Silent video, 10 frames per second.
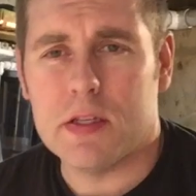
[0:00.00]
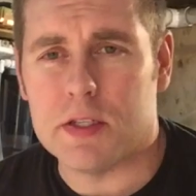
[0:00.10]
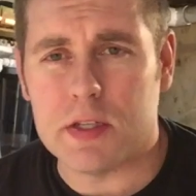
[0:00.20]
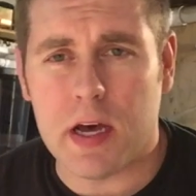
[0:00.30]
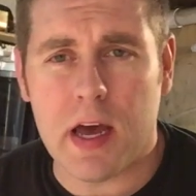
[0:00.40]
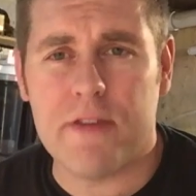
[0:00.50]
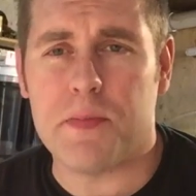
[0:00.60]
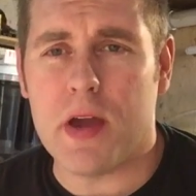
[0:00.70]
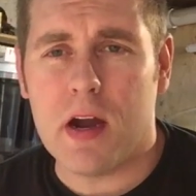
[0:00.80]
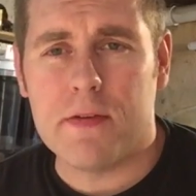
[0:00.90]
This is uh,
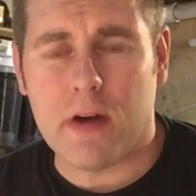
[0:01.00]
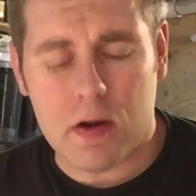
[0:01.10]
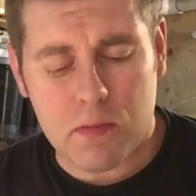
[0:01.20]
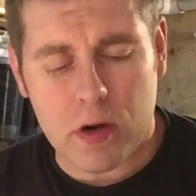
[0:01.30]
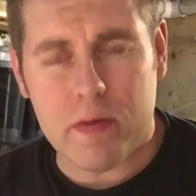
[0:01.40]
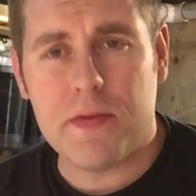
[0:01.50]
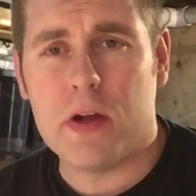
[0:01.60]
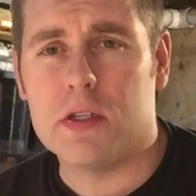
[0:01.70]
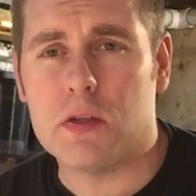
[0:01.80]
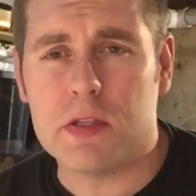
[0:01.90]
FBR, Fire and Water Reef
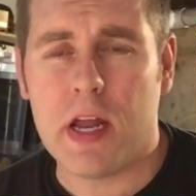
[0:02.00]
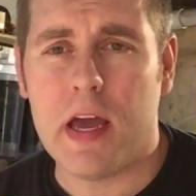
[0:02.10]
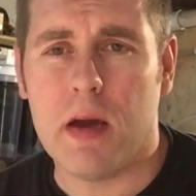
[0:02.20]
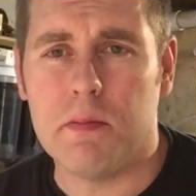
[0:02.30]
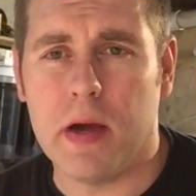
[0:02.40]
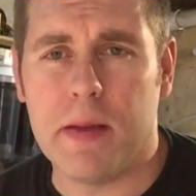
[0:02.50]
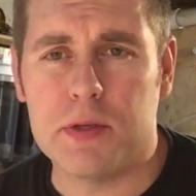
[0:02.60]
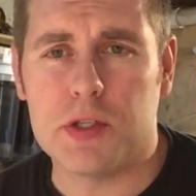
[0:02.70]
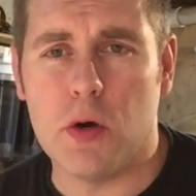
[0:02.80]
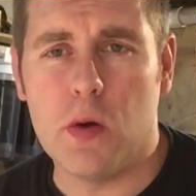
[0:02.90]
here. So today of my
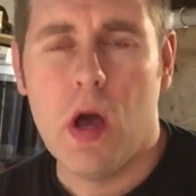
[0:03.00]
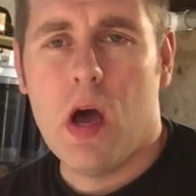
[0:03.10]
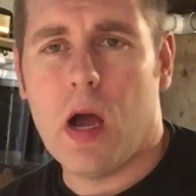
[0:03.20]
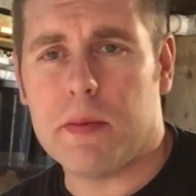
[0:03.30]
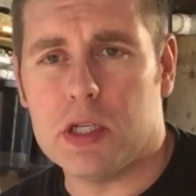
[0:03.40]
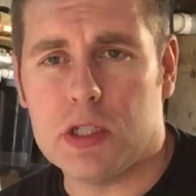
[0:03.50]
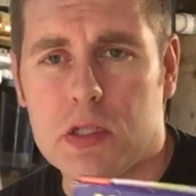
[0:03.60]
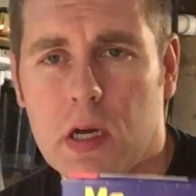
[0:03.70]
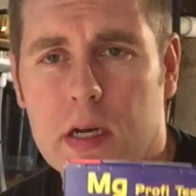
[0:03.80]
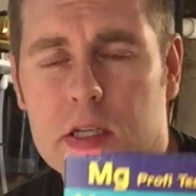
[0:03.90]
episode, I'm going
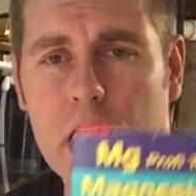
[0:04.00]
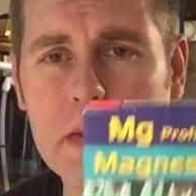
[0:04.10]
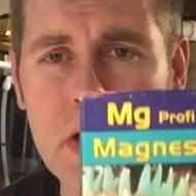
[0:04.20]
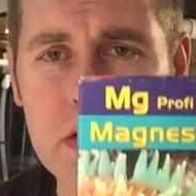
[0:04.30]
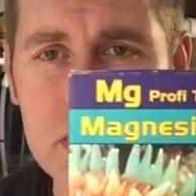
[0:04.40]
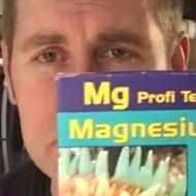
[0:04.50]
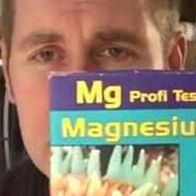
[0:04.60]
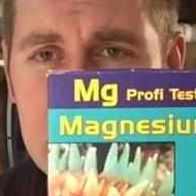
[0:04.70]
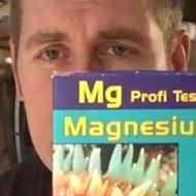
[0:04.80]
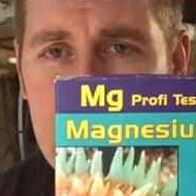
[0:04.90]
to uh, talk about
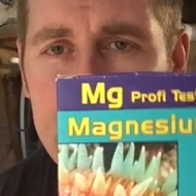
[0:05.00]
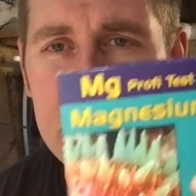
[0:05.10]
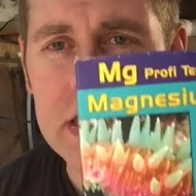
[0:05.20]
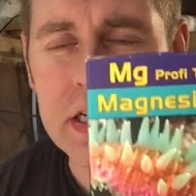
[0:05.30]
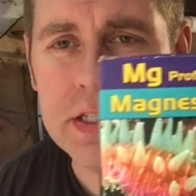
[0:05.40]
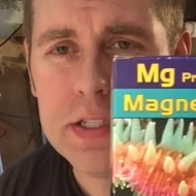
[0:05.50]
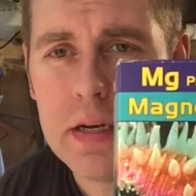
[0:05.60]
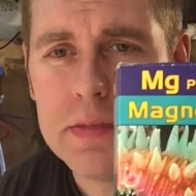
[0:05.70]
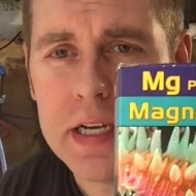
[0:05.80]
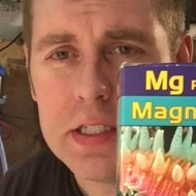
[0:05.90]
using uh,
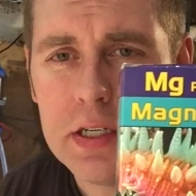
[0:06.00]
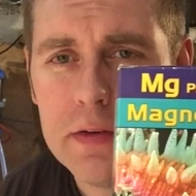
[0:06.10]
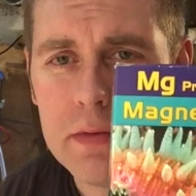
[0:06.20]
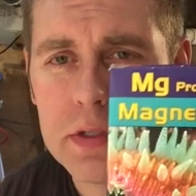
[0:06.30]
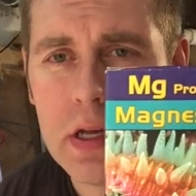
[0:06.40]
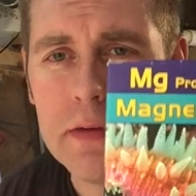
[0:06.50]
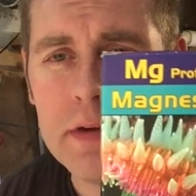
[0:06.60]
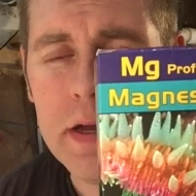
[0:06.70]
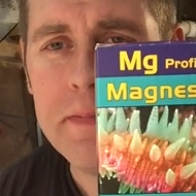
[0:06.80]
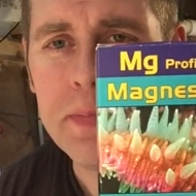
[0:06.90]
magnesium tester from
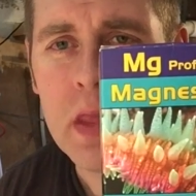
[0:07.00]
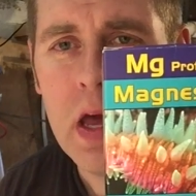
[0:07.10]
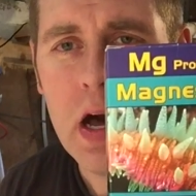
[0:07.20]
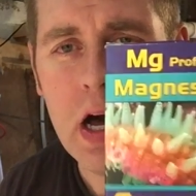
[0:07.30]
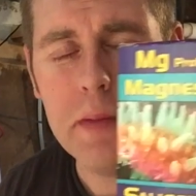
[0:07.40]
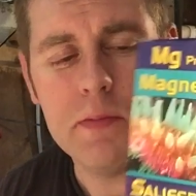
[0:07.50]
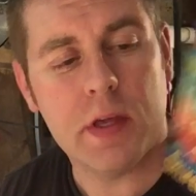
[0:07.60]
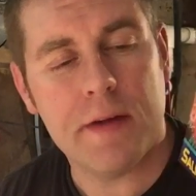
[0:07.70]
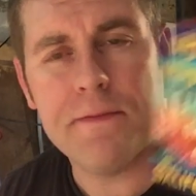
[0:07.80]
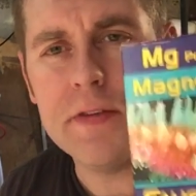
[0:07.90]
Salifert. Um,
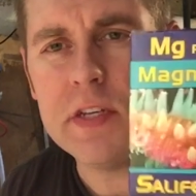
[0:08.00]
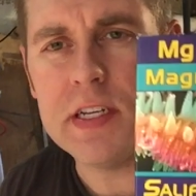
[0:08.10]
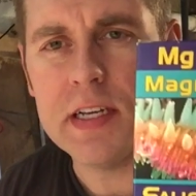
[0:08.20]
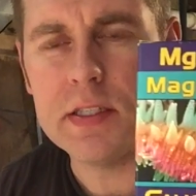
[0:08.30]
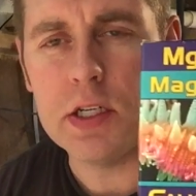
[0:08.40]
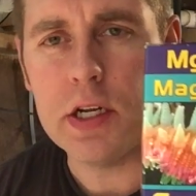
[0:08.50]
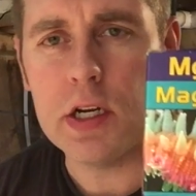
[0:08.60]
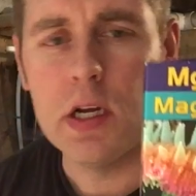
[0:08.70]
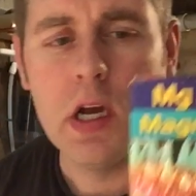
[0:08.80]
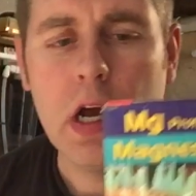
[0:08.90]
you get 50 tests in
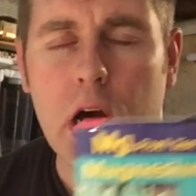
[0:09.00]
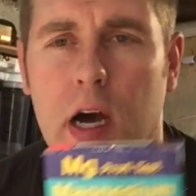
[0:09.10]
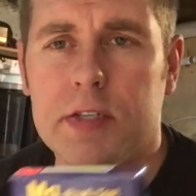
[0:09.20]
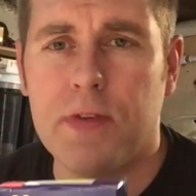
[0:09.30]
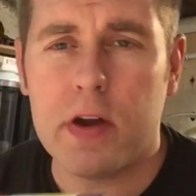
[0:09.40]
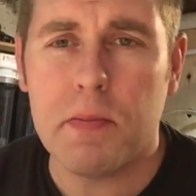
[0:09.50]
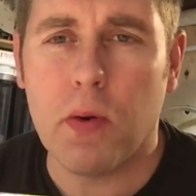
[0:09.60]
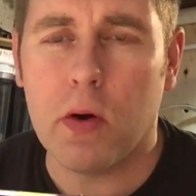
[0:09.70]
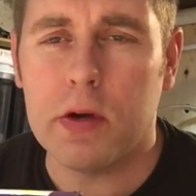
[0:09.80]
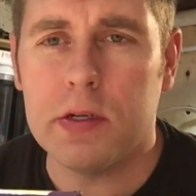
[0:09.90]
here. Uh, it's very
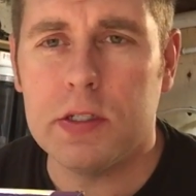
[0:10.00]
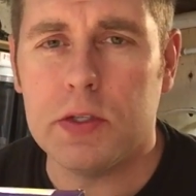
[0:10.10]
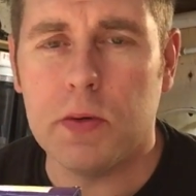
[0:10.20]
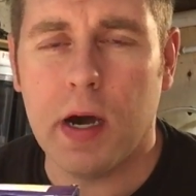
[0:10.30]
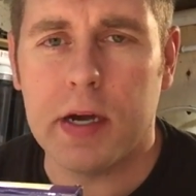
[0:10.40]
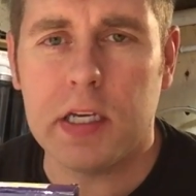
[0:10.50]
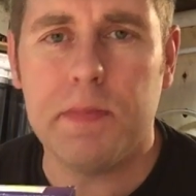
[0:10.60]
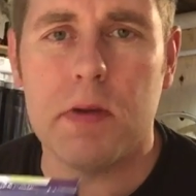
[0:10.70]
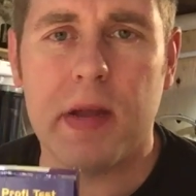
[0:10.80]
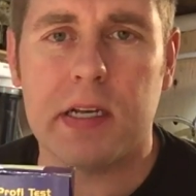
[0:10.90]
important to uh,
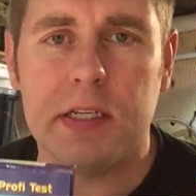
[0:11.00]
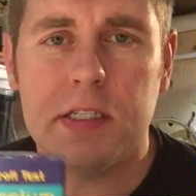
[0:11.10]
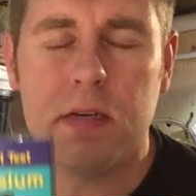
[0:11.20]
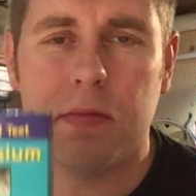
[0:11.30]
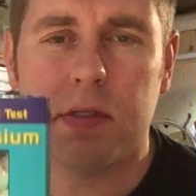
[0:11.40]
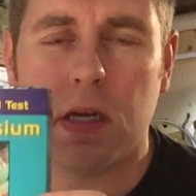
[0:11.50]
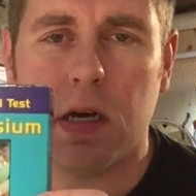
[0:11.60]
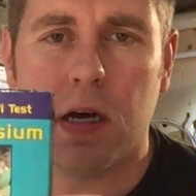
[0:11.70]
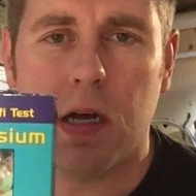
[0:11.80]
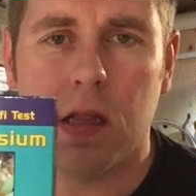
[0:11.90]
keep your magnesium
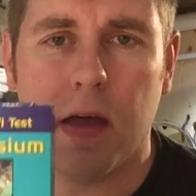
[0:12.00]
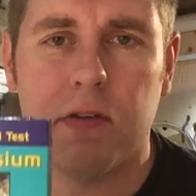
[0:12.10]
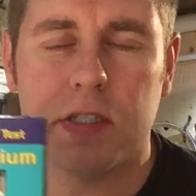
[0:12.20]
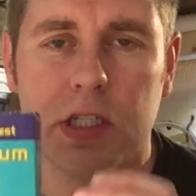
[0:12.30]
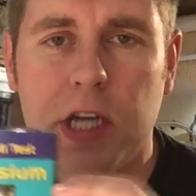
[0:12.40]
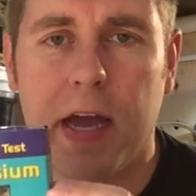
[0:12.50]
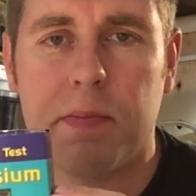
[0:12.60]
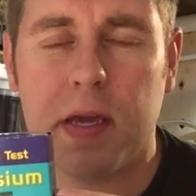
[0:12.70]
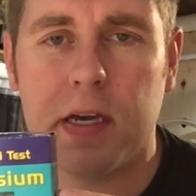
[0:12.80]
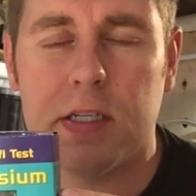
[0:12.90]
uh, levels in
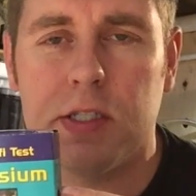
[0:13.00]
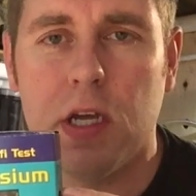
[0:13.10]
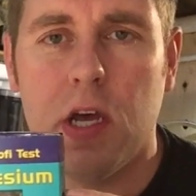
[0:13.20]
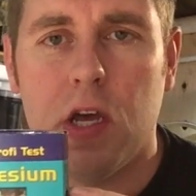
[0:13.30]
check because